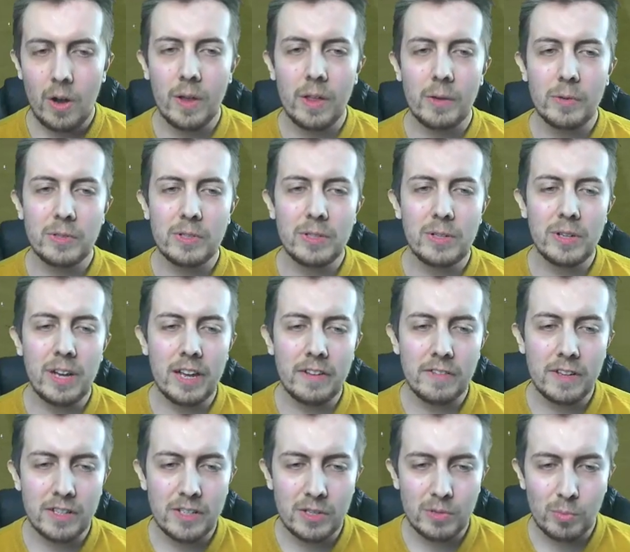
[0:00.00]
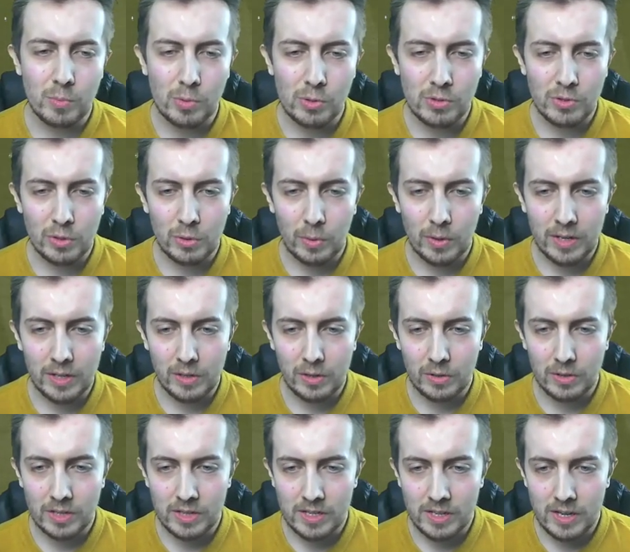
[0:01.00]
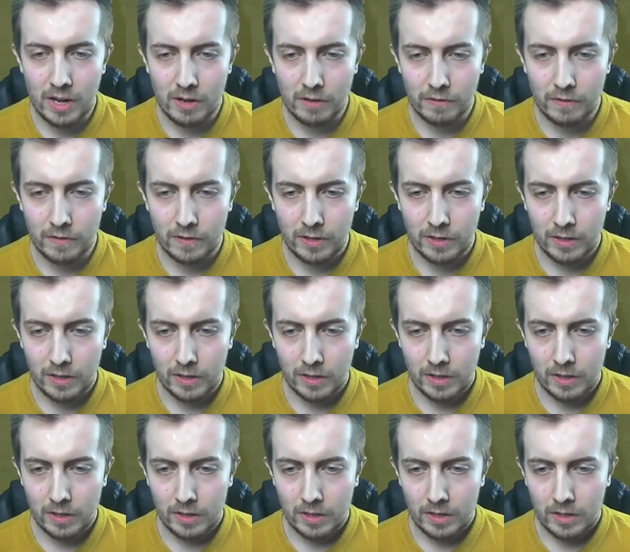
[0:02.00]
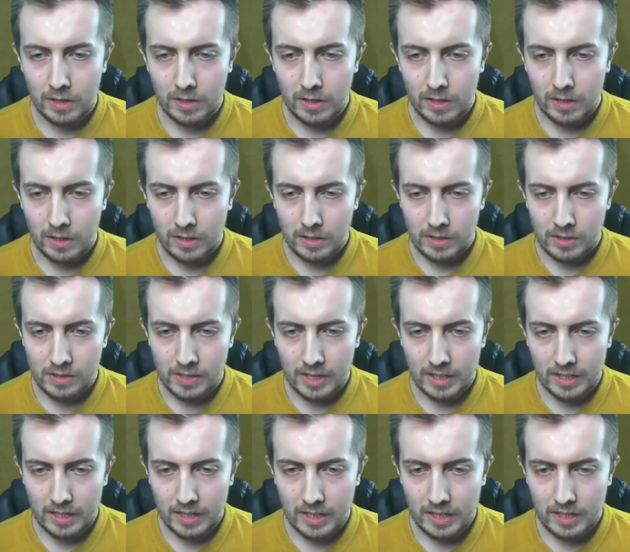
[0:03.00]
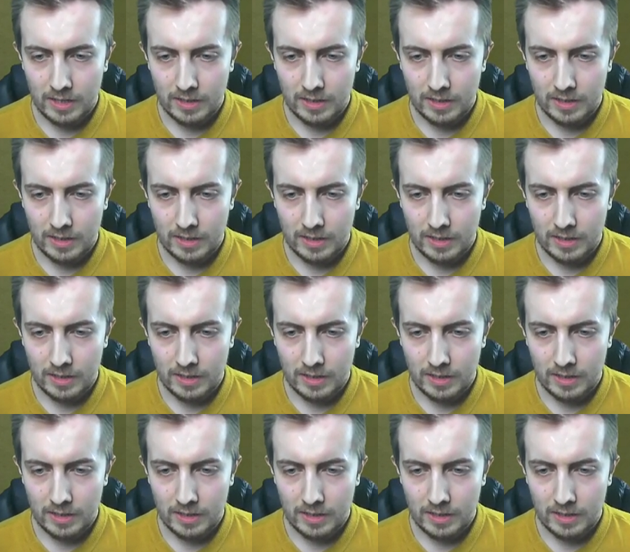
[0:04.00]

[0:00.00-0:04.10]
that was a good effort. It just wasn't quite good enough. Sadly.